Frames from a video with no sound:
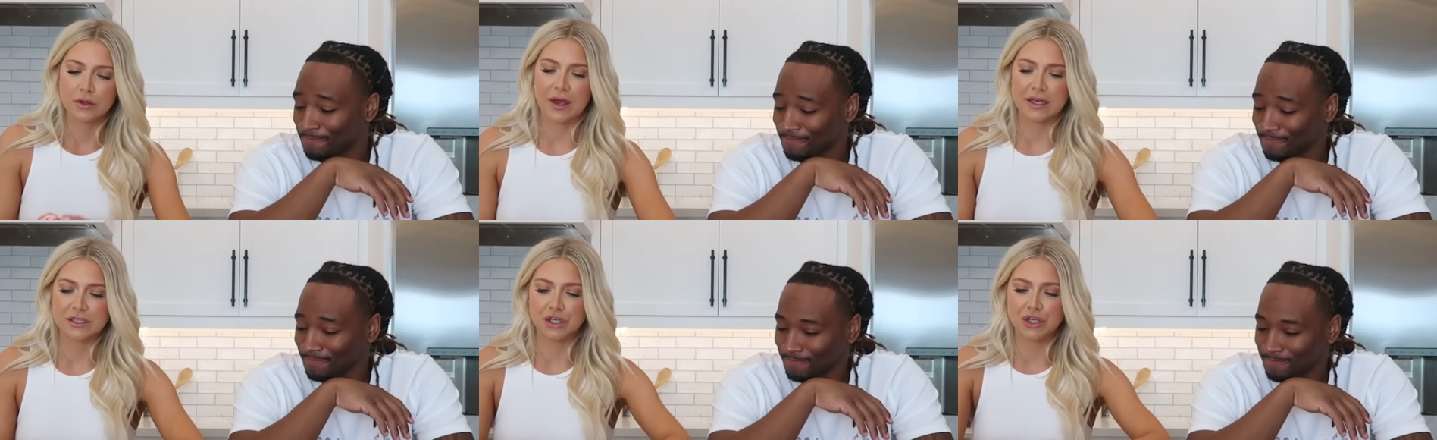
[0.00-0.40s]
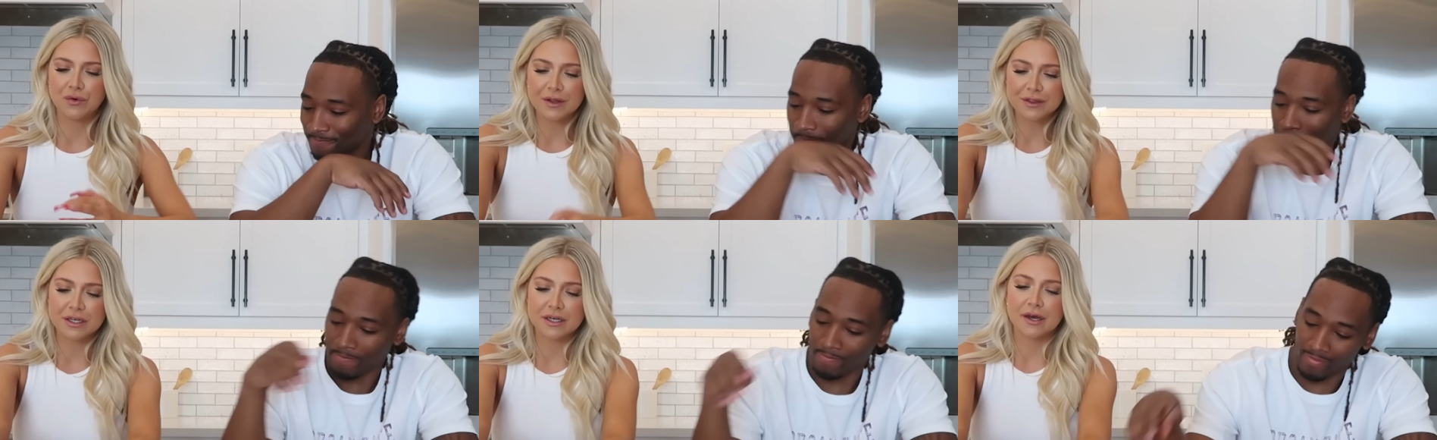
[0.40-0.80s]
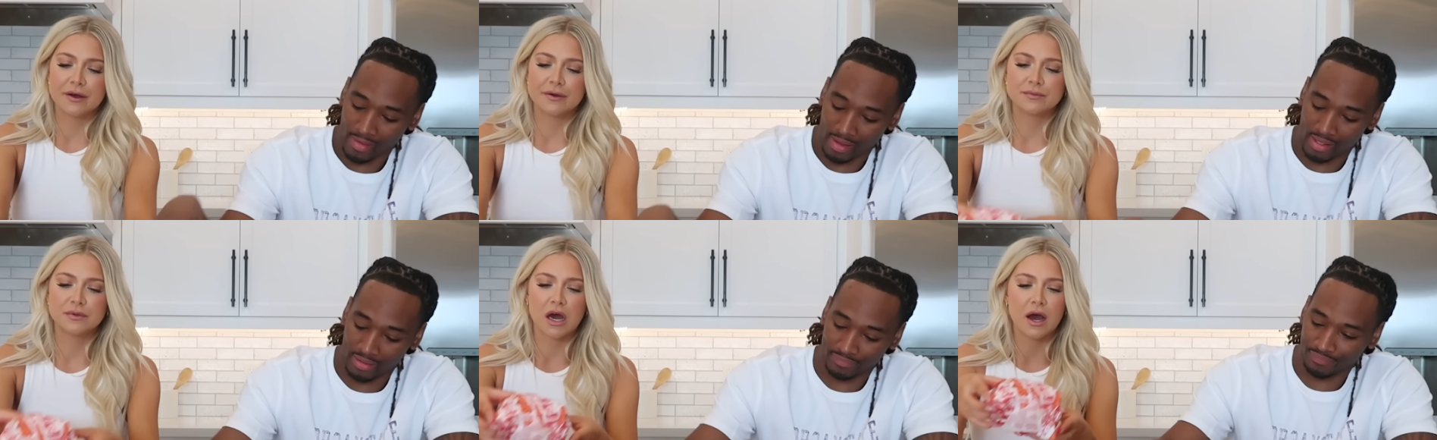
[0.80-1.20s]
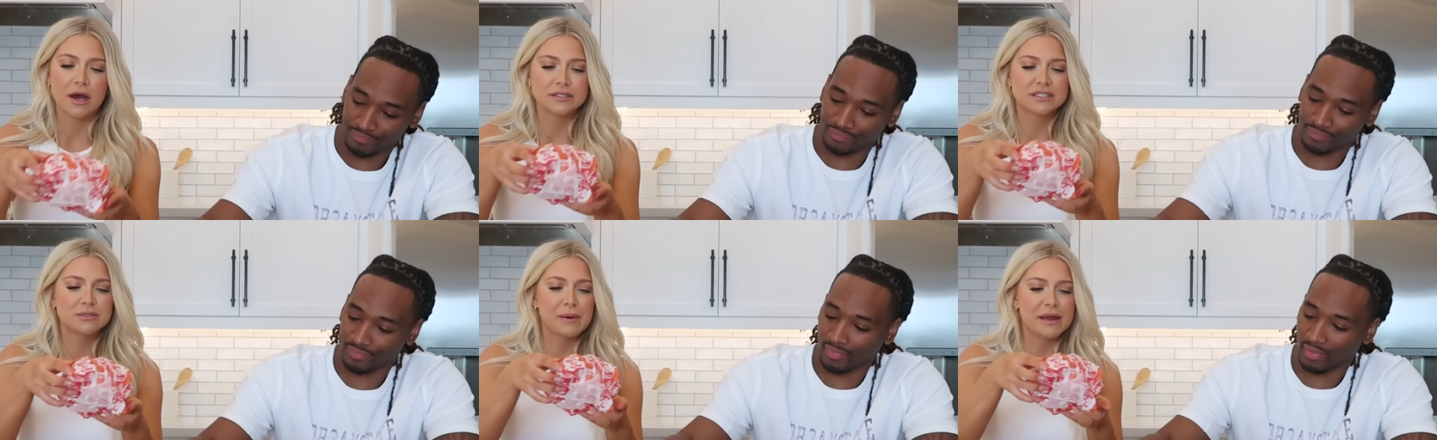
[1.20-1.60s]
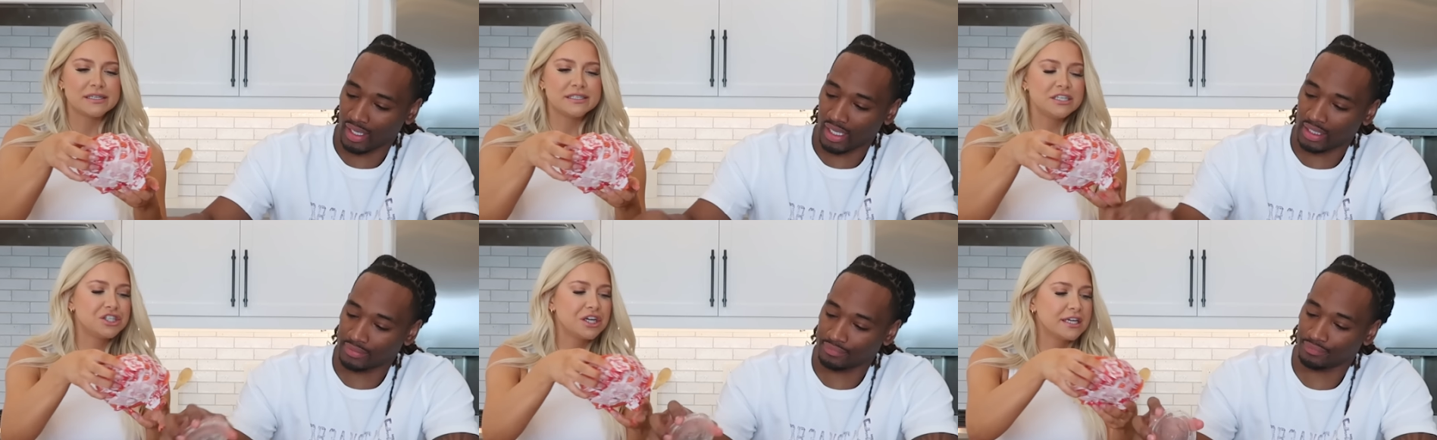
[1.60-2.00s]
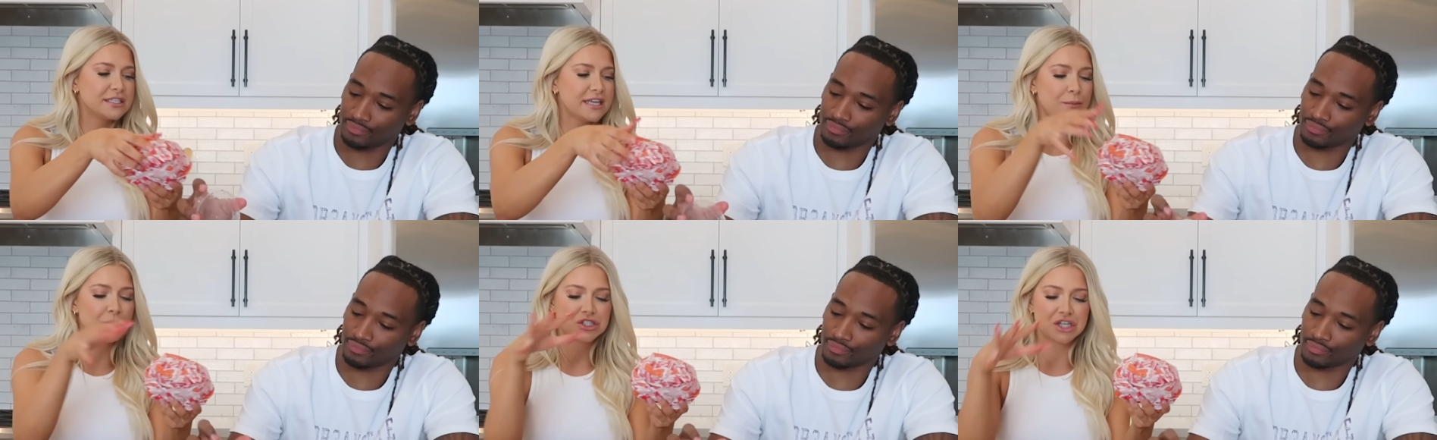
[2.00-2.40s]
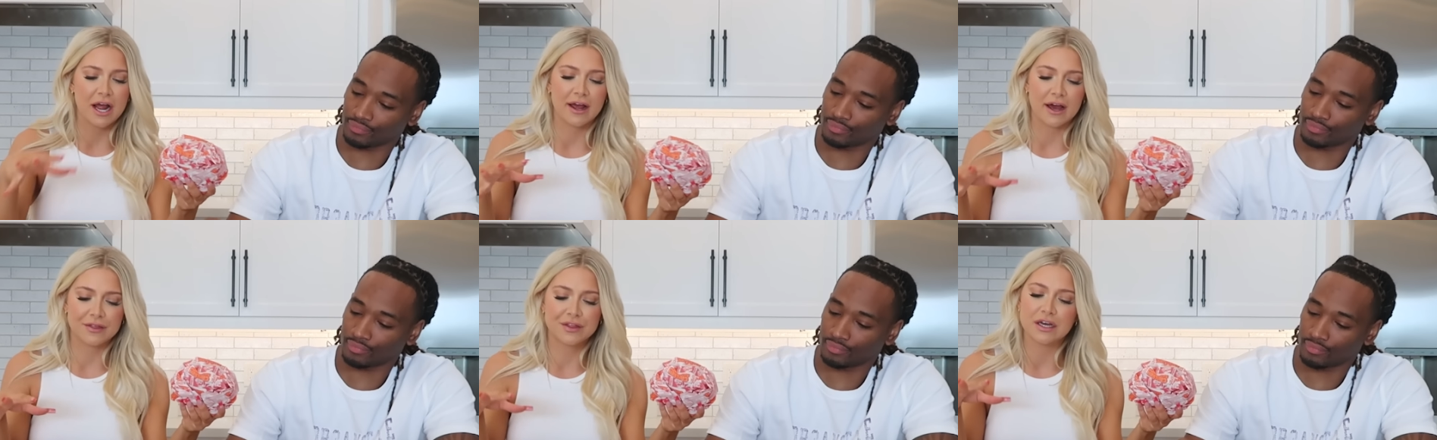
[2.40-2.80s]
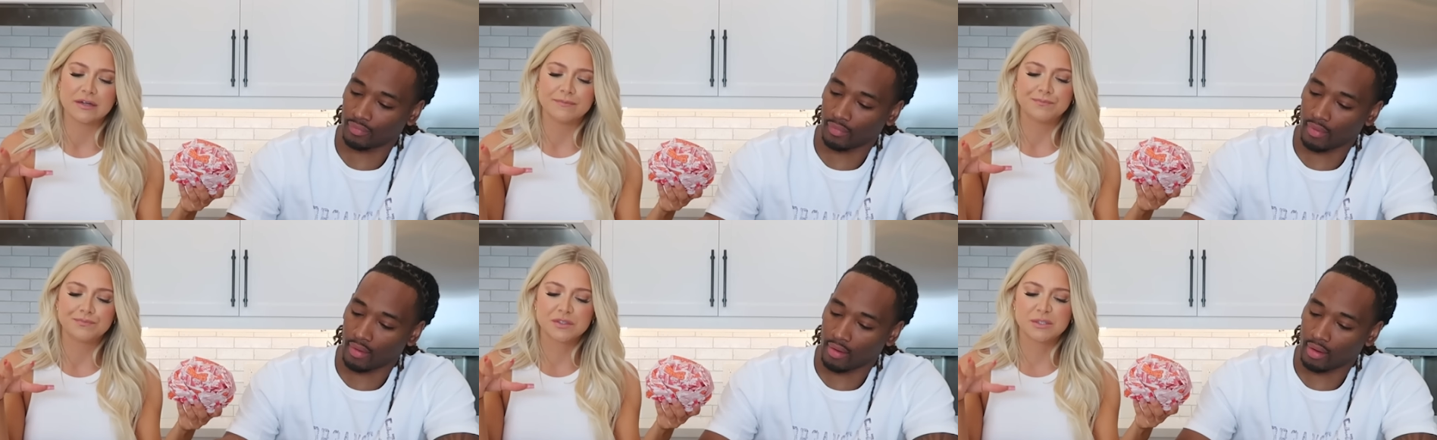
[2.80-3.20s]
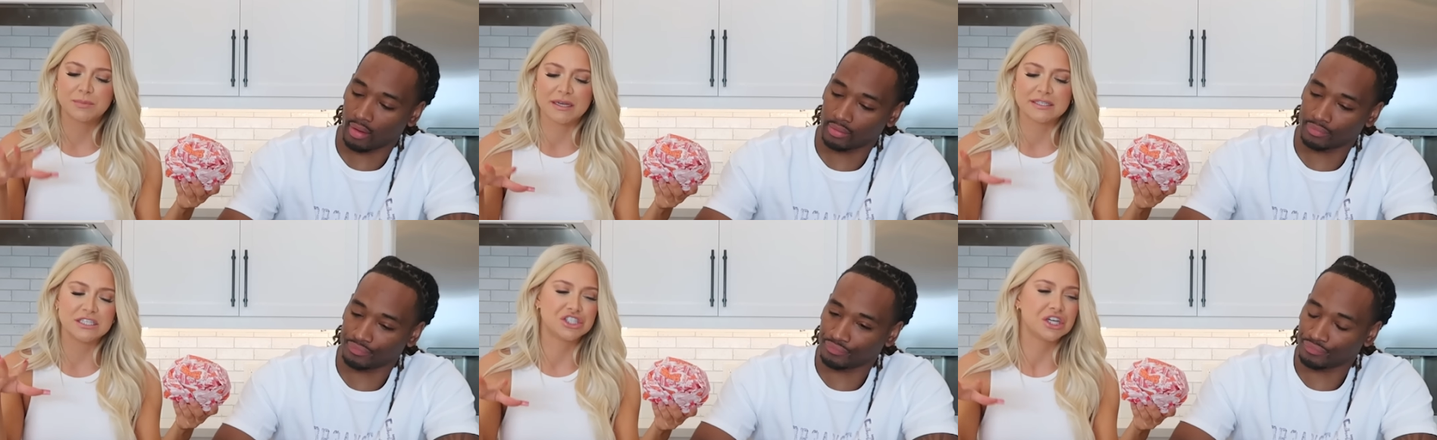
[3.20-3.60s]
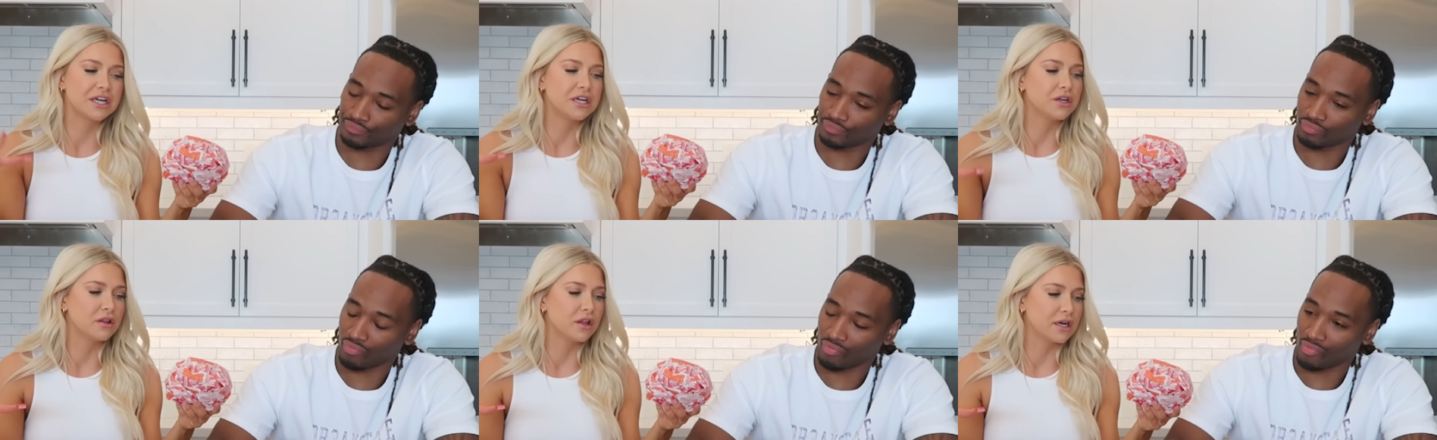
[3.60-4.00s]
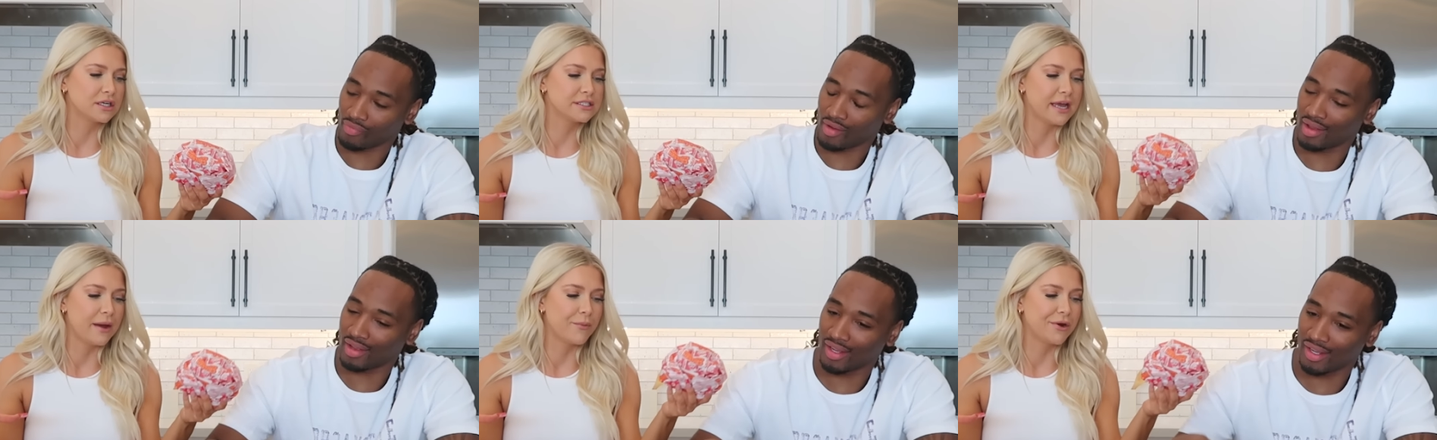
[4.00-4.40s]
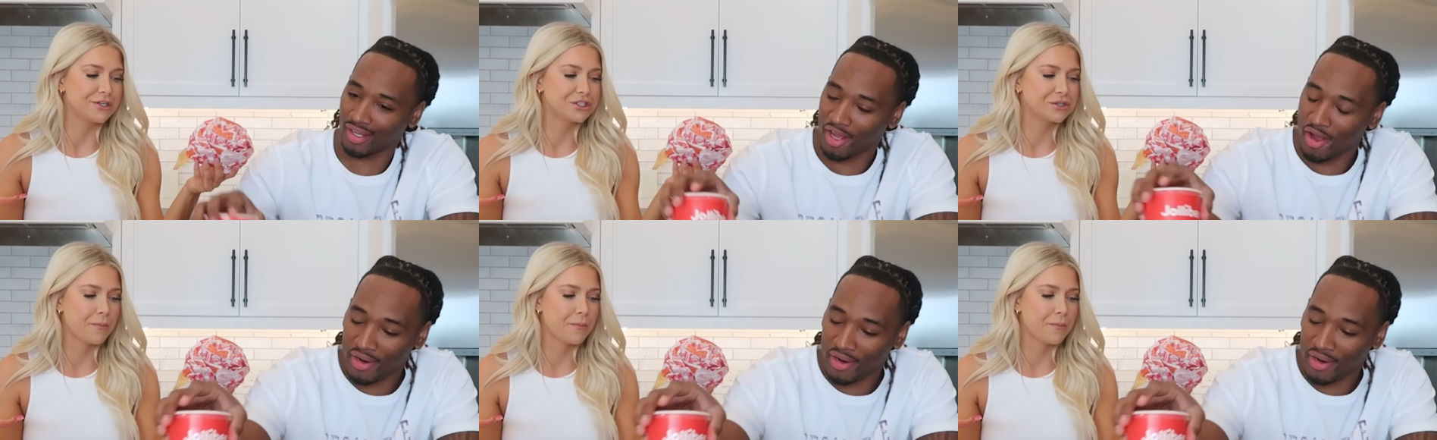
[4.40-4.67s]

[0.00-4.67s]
Speaker 1: Okay, so you got the uh, spicy chicken sandwich, and I got the spicy chicken deluxe sandwich.